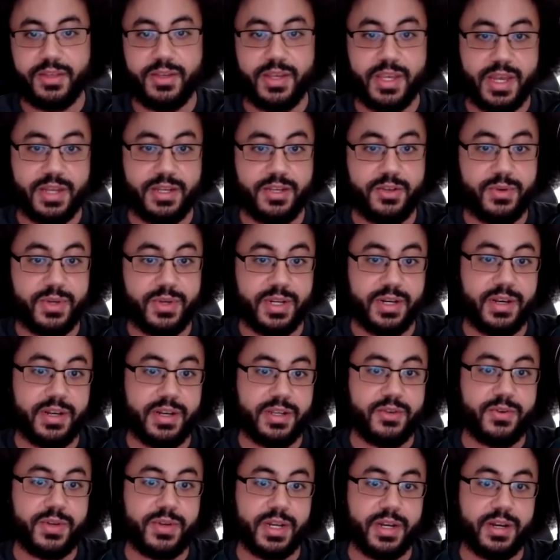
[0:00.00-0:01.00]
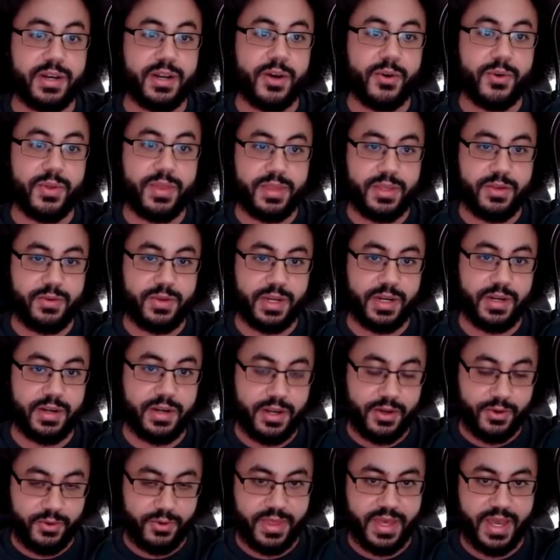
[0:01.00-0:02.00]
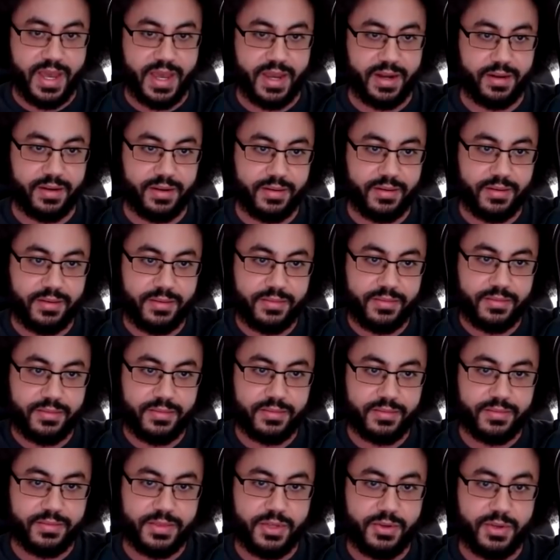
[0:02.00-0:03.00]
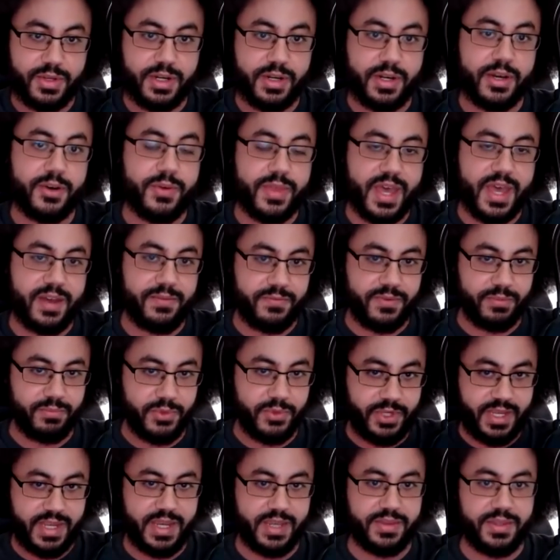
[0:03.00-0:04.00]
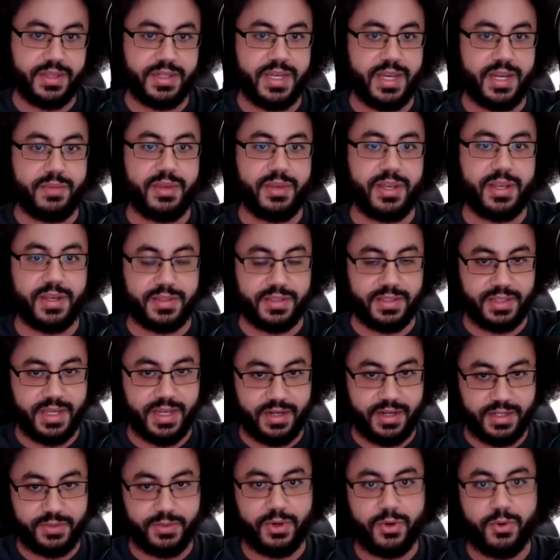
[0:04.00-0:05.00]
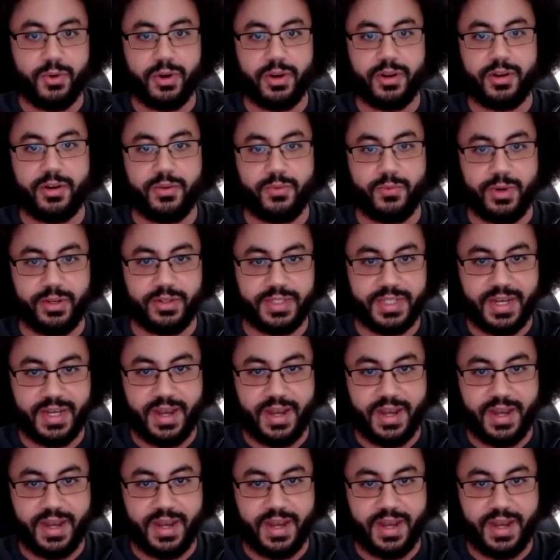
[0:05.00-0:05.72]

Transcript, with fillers: And you, and you can you can know you can know that you can know that from looking at the data because again, it's recorded in real time.